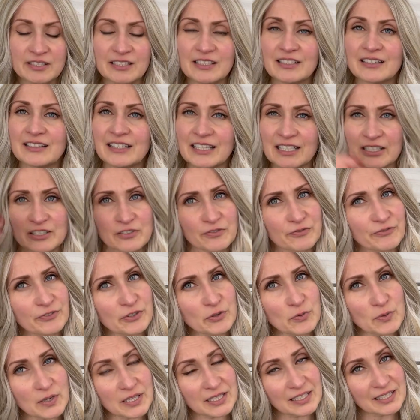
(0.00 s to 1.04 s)
it does
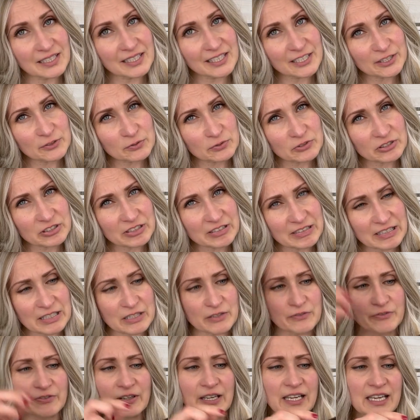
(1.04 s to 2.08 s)
feel a little
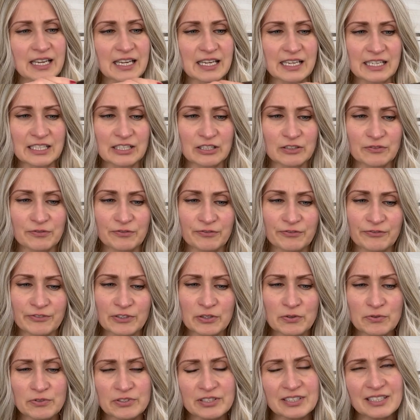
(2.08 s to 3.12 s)
stiff and it
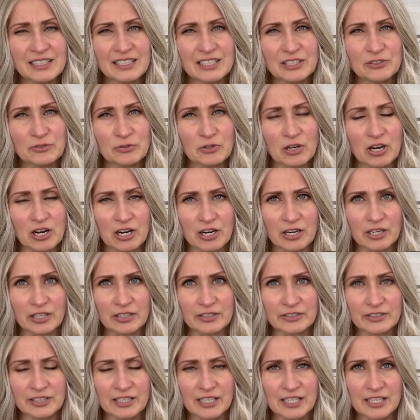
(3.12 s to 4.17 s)
feels a little
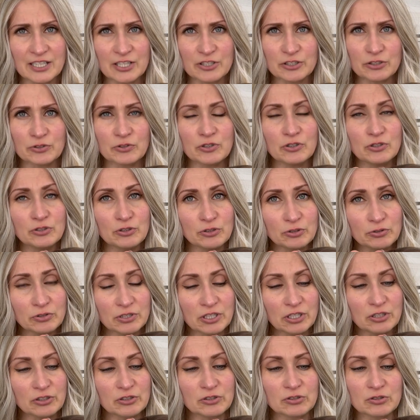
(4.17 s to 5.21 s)
hard. So you do
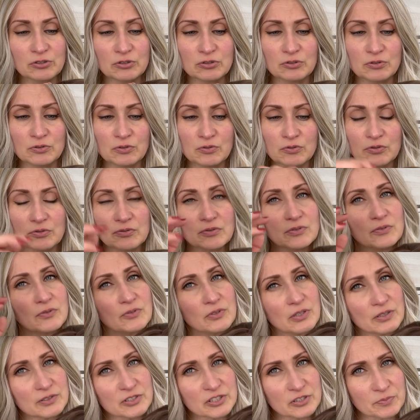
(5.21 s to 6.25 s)
need to
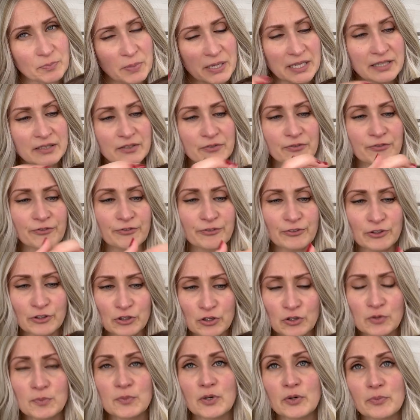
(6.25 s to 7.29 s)
spend a
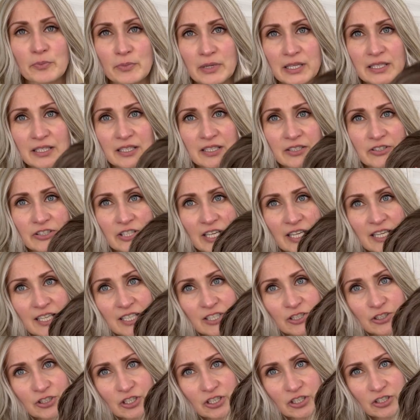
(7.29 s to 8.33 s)
few more minutes
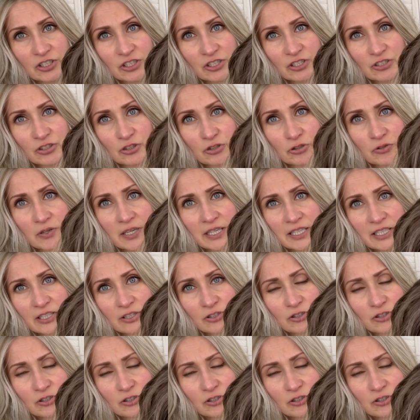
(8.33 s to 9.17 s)
just trying